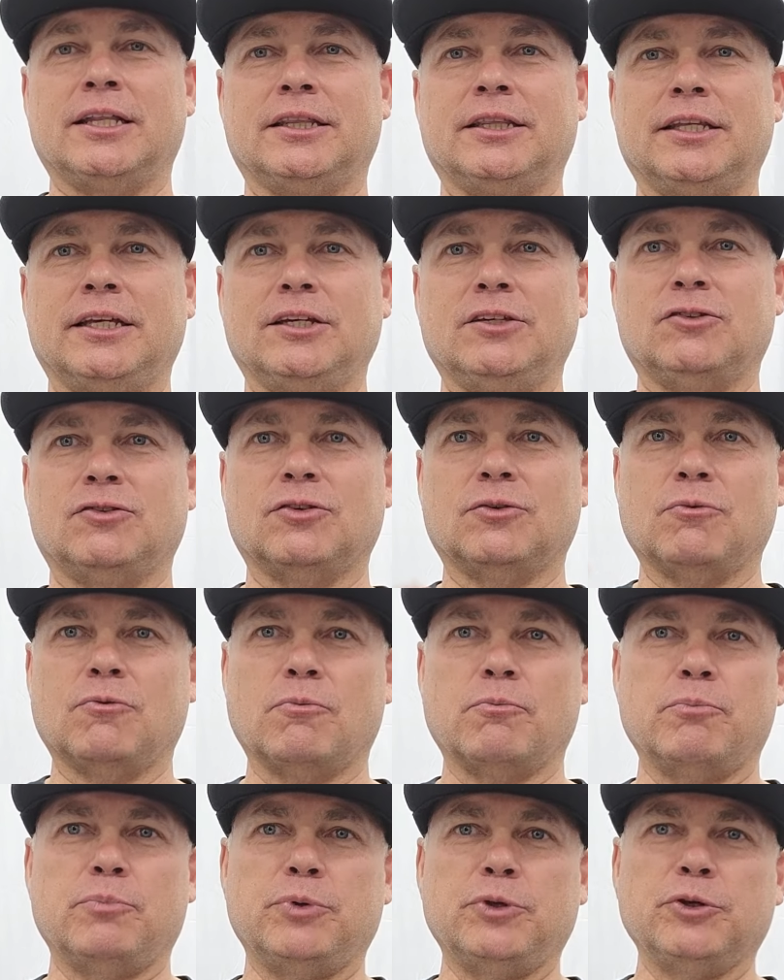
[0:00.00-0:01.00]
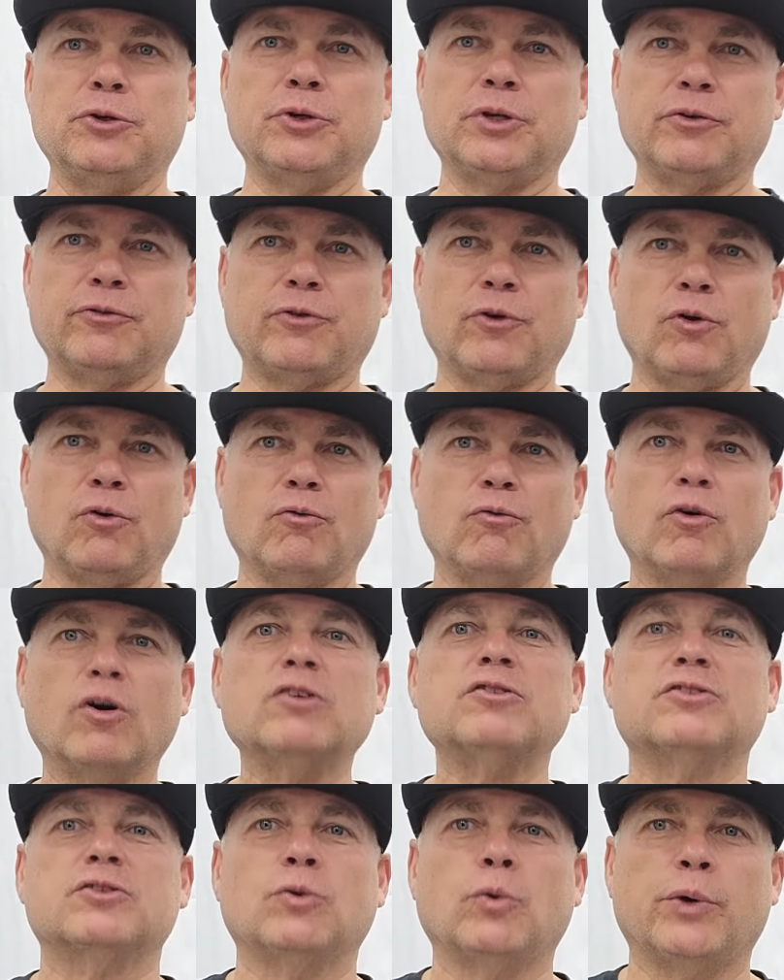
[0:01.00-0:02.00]
these beautiful
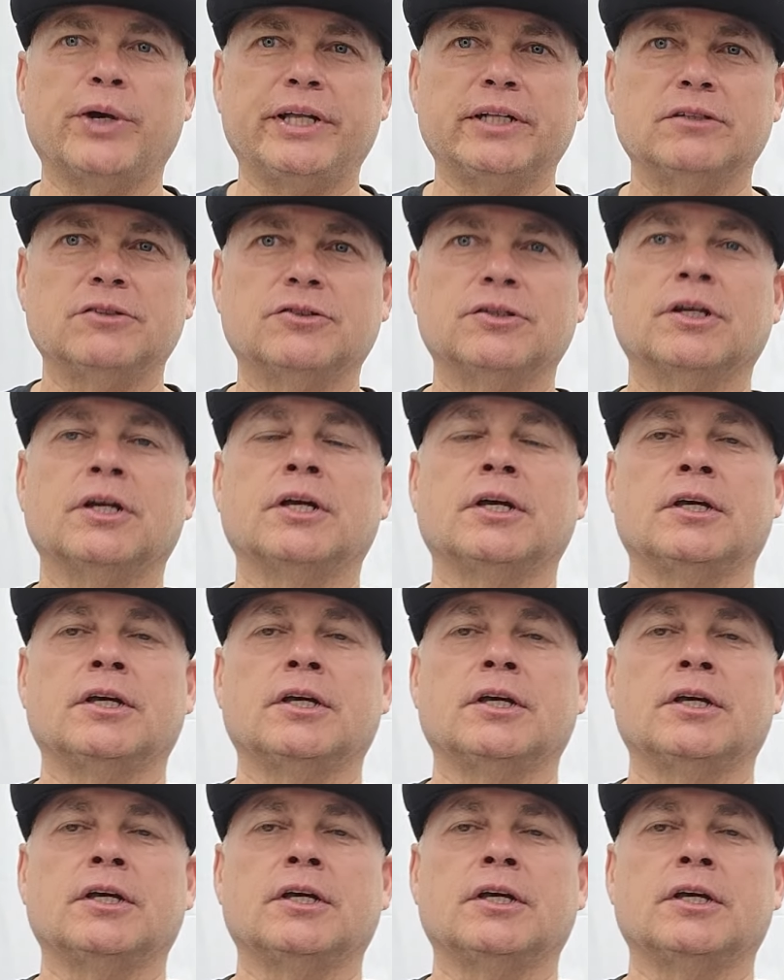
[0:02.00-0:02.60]
Vossen wheels.